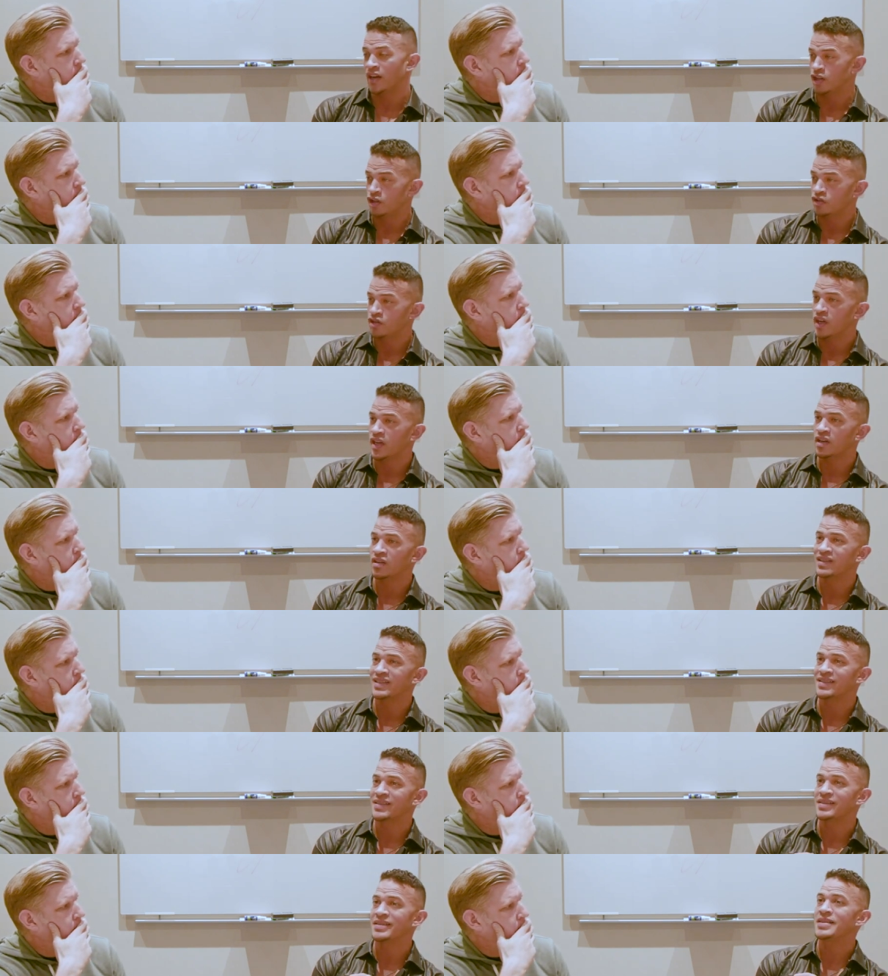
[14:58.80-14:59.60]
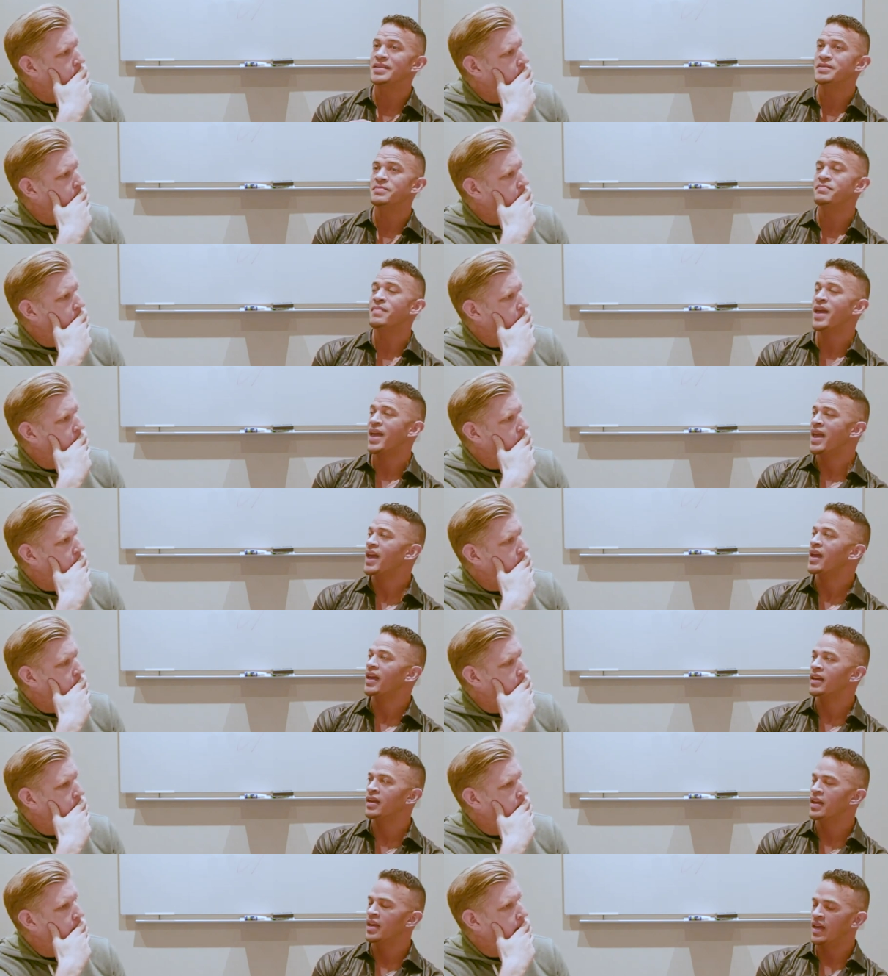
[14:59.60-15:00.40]
Speaker 1: Undertaker is the
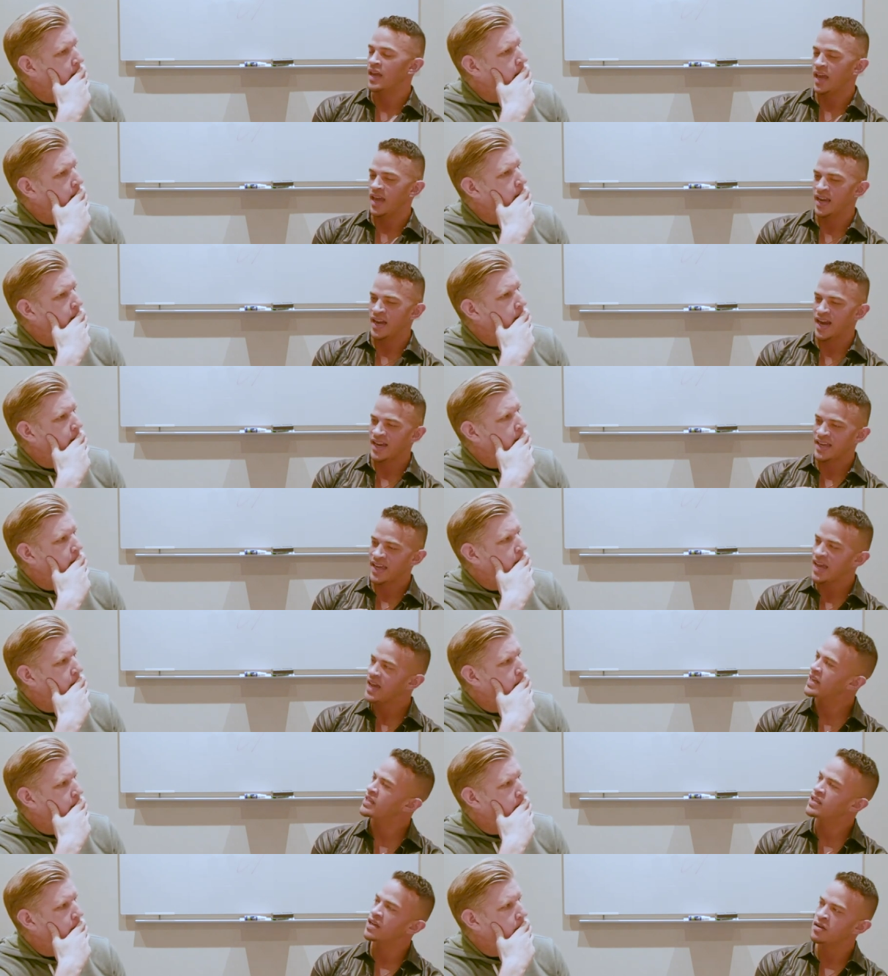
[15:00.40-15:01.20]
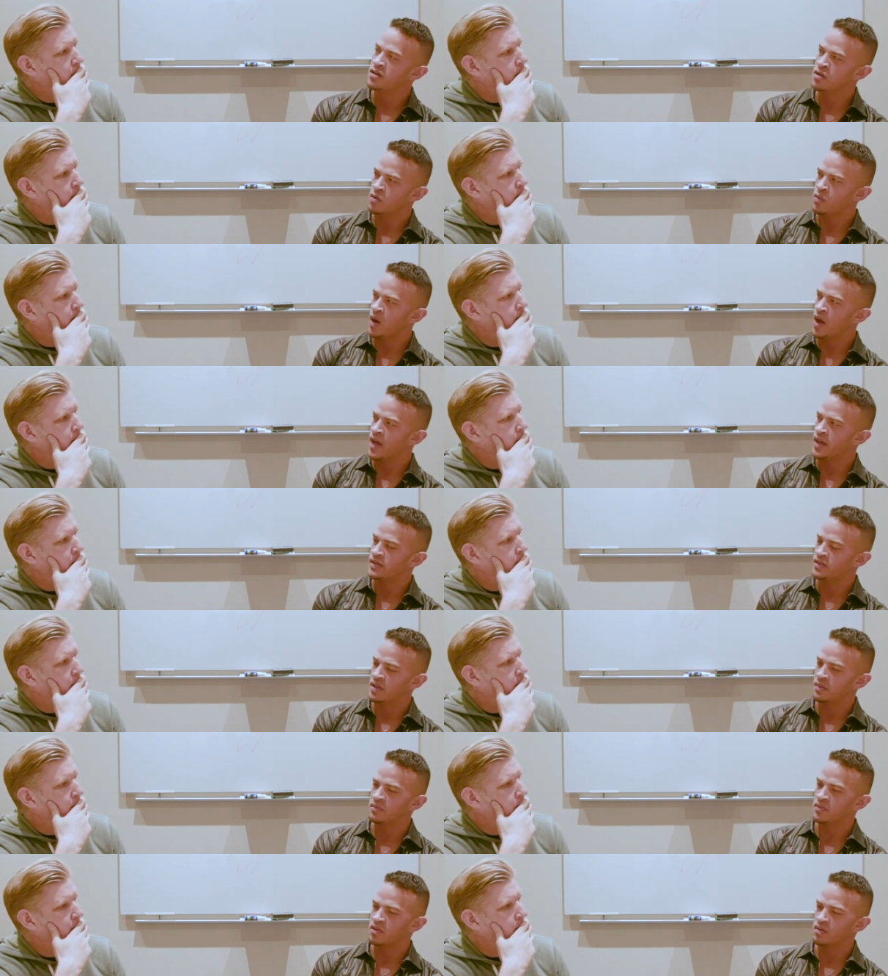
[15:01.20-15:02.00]
man, and I can't tell you why.
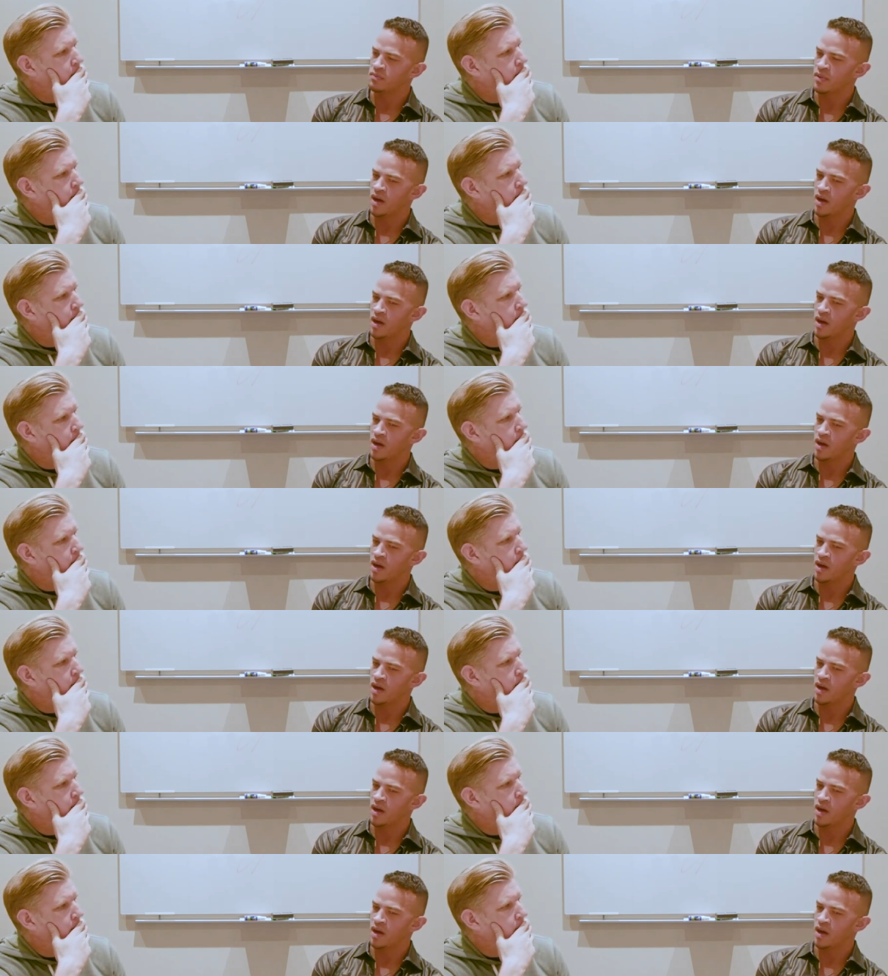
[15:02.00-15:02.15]
Something